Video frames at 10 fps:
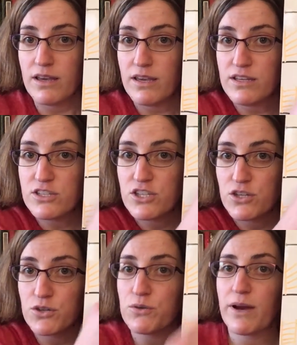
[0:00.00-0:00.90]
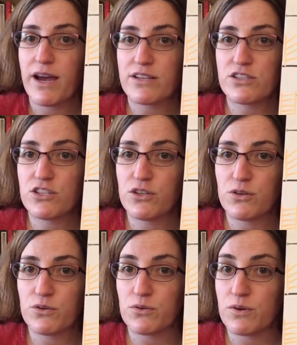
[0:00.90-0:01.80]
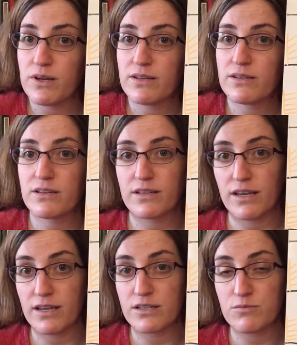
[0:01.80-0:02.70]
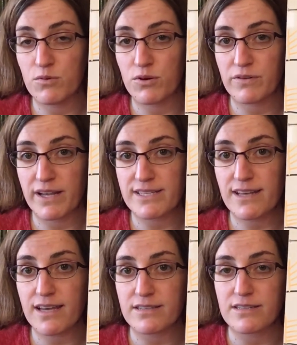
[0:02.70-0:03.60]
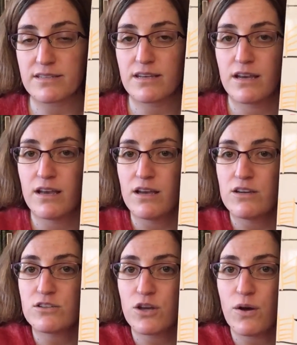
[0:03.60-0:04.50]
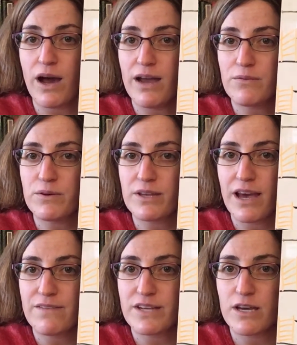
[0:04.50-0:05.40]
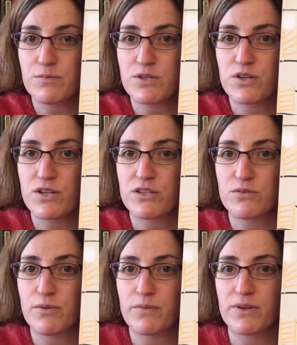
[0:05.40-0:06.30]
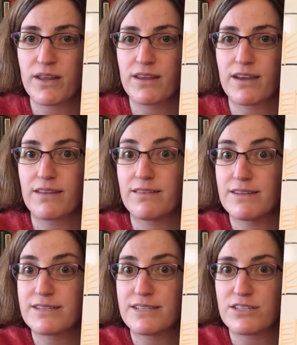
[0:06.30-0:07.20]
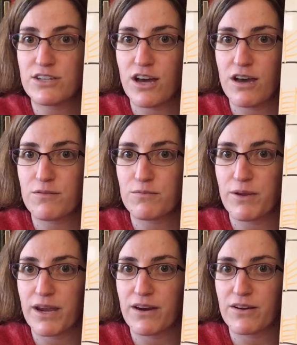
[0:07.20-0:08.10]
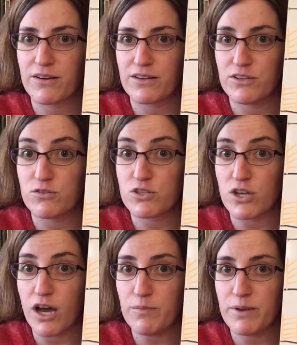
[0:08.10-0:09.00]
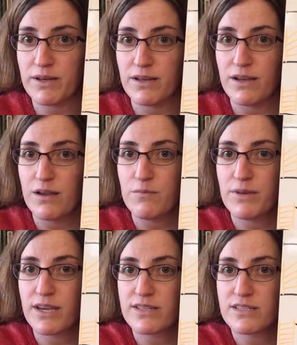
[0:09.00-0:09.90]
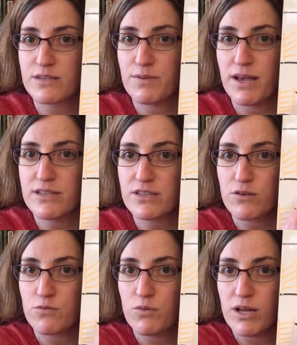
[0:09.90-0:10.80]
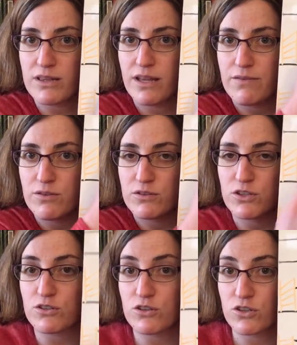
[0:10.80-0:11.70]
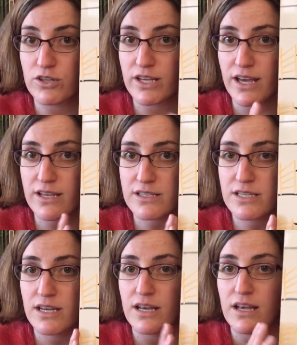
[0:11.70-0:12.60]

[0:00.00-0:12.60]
into as you get into more advanced classes. So I really have to help students remember that this is not where you stop, because it depends on what level you're learning at,